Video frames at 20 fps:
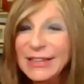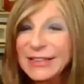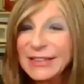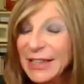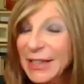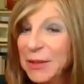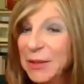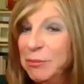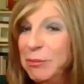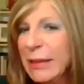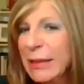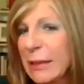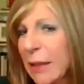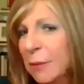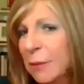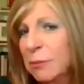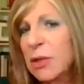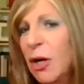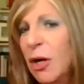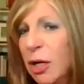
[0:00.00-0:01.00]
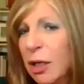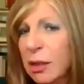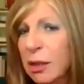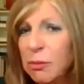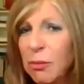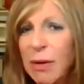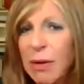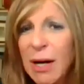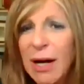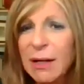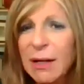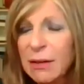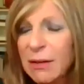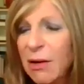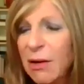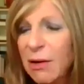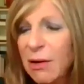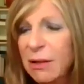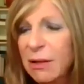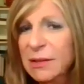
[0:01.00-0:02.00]
it becomes hardwired
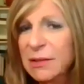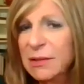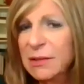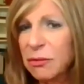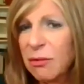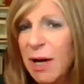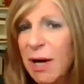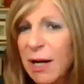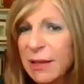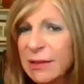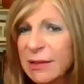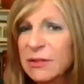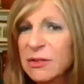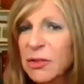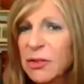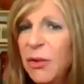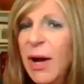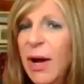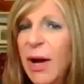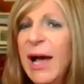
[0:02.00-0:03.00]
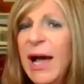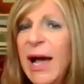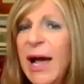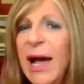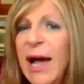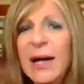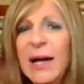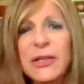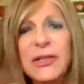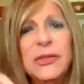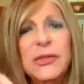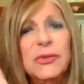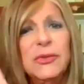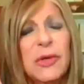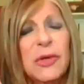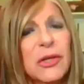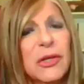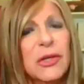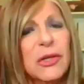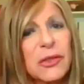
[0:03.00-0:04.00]
and hard as a rock. And so how do you
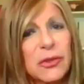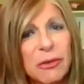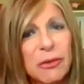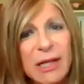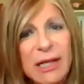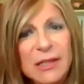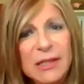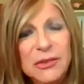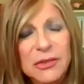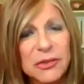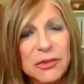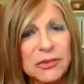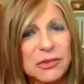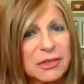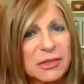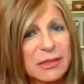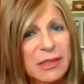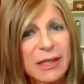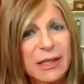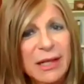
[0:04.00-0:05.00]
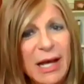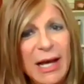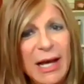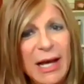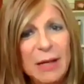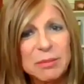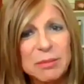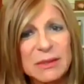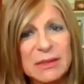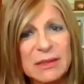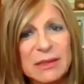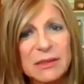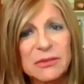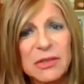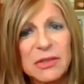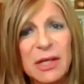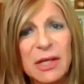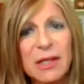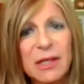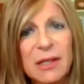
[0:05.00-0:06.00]
train your synapses
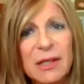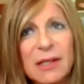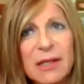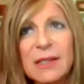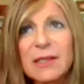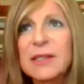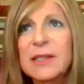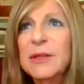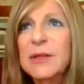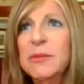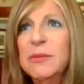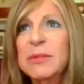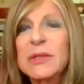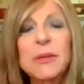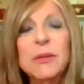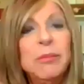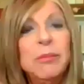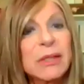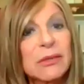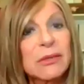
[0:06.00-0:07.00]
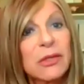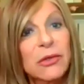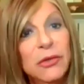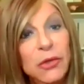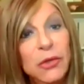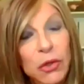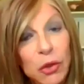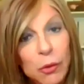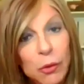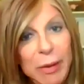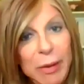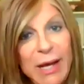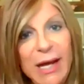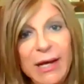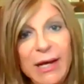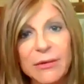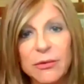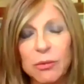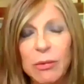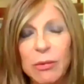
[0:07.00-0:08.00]
to build a new
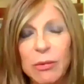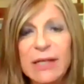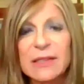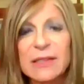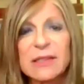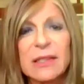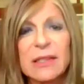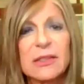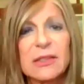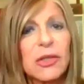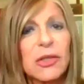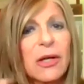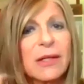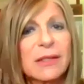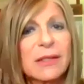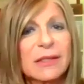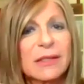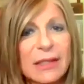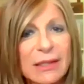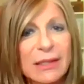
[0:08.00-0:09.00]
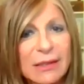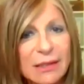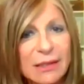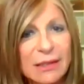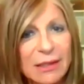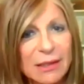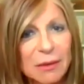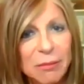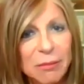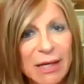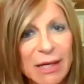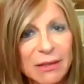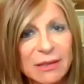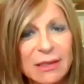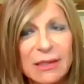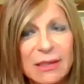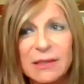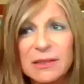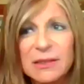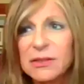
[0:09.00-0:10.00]
pathway, to start thinking about
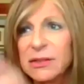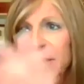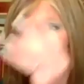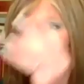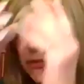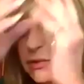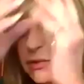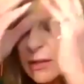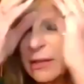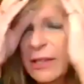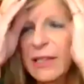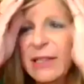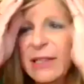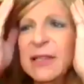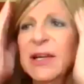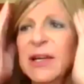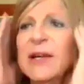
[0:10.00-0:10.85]
things differently?